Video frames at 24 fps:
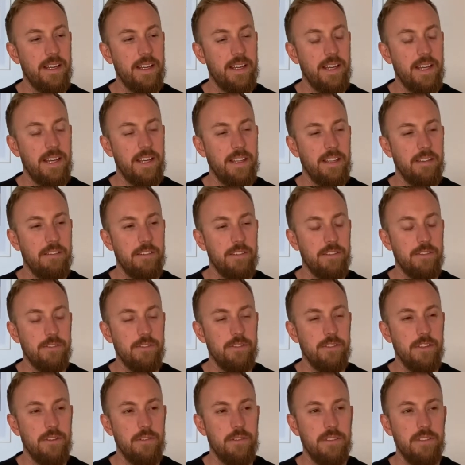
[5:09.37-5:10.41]
And there is
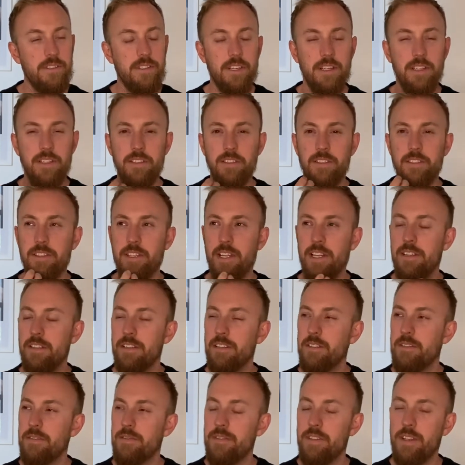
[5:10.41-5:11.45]
also a certain sense
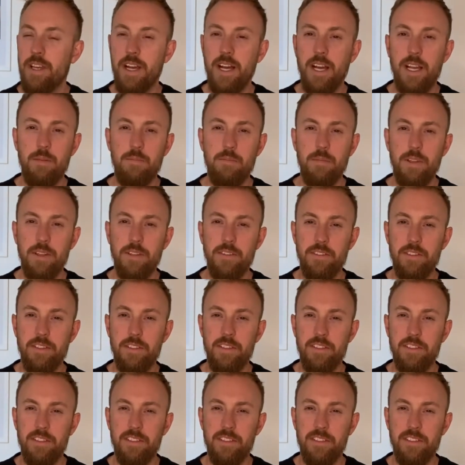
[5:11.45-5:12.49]
of
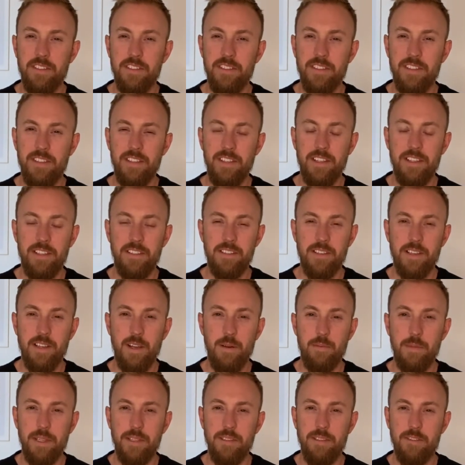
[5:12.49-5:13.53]
timelessness that has come
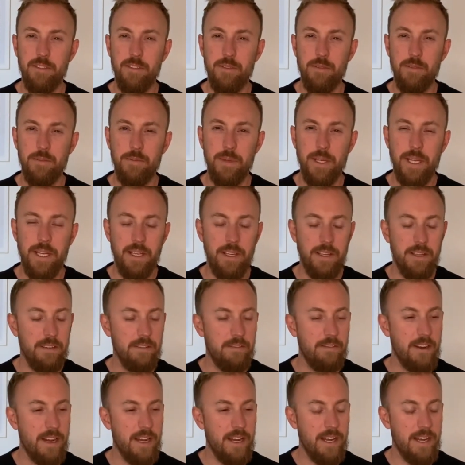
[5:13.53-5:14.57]
into me
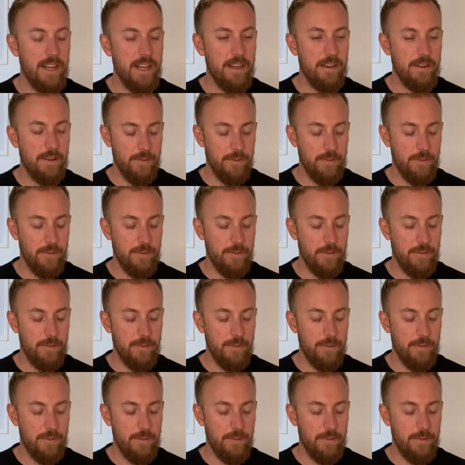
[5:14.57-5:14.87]
right now.